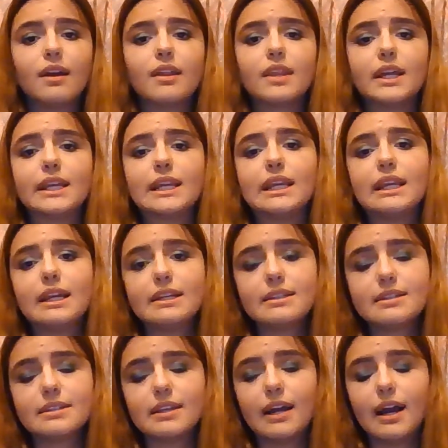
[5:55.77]
that
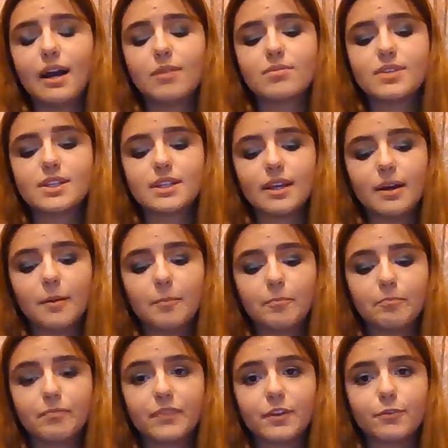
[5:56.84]
lays out
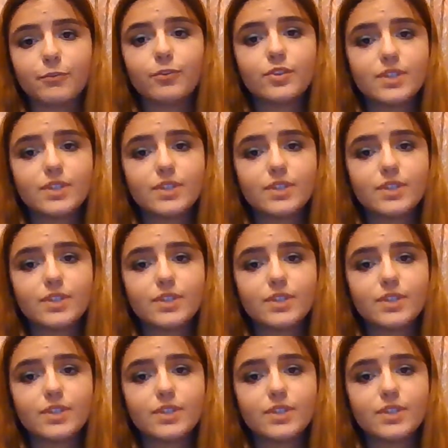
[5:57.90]
the